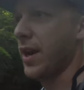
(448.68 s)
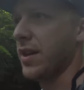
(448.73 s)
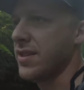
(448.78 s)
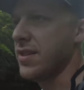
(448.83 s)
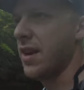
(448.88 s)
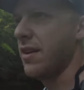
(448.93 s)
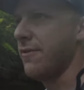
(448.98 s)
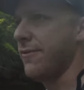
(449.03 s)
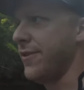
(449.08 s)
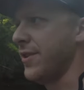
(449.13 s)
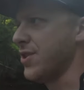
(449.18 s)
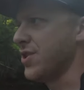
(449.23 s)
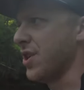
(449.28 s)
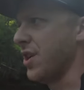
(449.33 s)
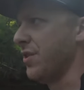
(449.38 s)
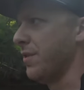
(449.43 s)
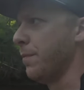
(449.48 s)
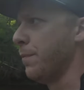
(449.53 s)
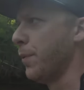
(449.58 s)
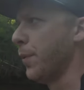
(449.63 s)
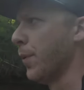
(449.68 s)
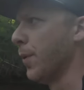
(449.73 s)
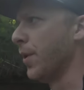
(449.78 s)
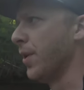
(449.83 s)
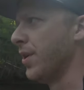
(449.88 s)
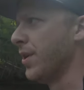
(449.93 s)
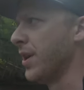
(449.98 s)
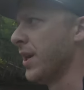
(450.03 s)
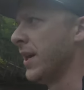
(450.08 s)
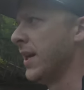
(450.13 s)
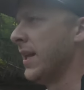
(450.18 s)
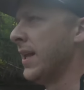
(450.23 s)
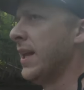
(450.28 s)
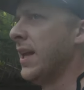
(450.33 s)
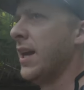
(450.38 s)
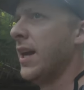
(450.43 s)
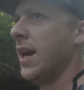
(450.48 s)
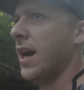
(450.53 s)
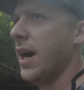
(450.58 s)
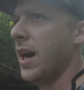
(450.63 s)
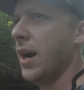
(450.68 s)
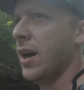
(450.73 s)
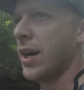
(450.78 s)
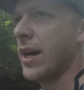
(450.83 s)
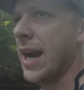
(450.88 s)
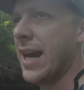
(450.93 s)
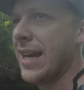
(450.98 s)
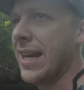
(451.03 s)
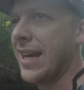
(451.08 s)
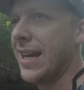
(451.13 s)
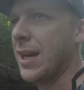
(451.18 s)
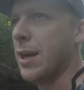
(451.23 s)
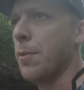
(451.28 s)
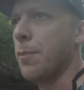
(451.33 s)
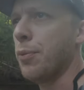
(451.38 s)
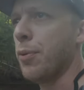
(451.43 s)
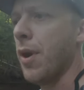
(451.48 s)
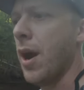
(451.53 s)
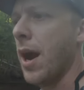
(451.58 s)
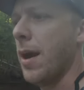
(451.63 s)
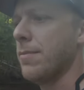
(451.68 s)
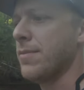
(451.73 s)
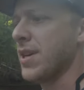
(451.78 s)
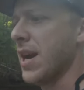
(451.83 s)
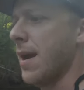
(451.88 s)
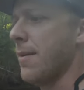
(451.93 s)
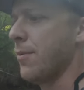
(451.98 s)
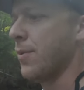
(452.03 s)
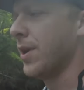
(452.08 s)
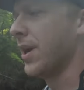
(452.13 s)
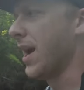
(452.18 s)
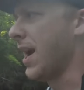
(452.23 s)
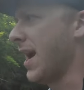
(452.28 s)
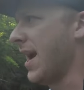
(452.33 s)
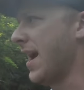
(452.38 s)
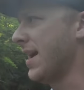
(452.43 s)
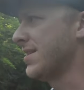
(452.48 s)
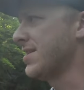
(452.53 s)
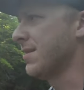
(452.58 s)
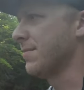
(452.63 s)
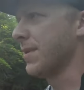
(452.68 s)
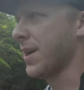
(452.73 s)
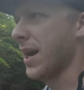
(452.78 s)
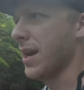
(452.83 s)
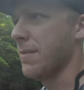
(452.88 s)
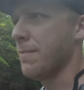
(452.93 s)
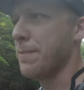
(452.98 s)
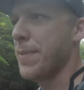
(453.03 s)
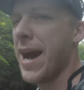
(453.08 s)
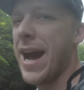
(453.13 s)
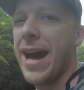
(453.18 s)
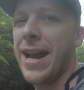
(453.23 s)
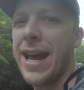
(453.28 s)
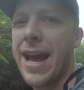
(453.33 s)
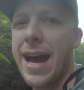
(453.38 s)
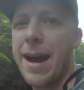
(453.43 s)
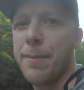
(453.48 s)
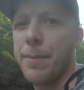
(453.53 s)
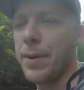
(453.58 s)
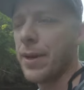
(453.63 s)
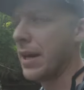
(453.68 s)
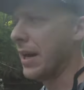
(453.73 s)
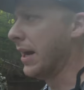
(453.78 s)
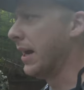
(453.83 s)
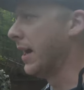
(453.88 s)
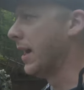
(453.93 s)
We got 10 fish on the board. Kind of getting into prime time, and I had something kind of bad happen.